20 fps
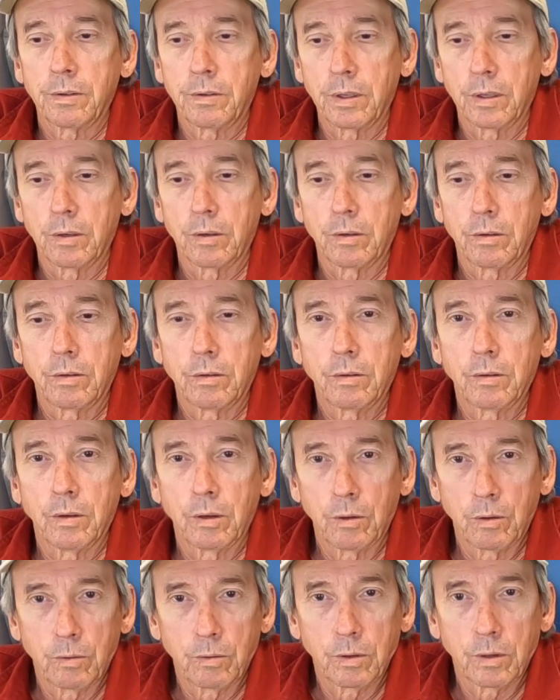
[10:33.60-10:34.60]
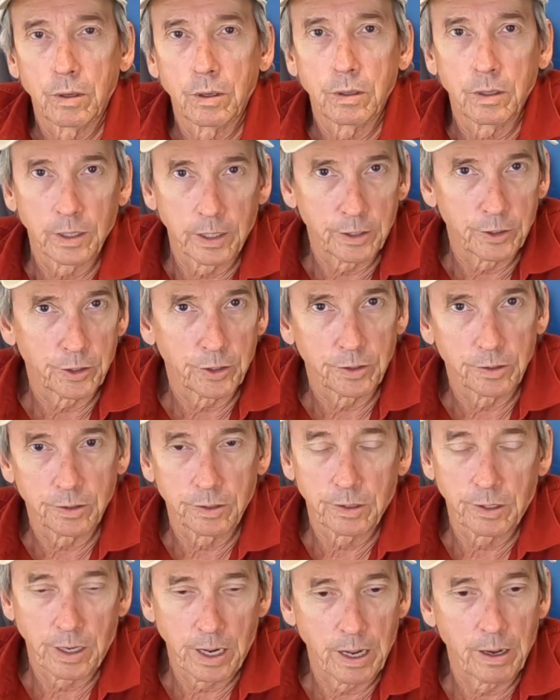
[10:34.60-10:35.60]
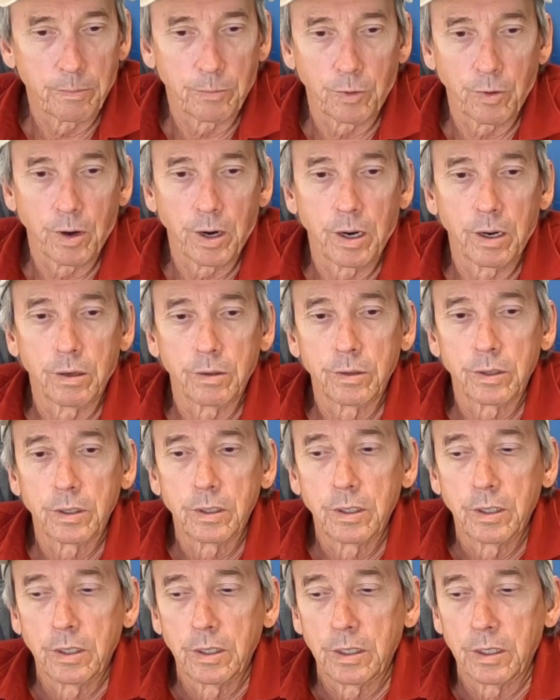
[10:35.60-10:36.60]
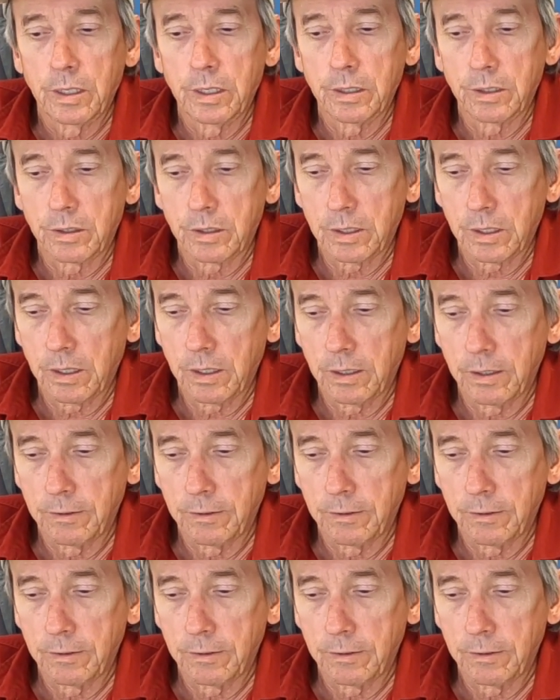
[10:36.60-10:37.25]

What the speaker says: the Lower Ledges Campground. It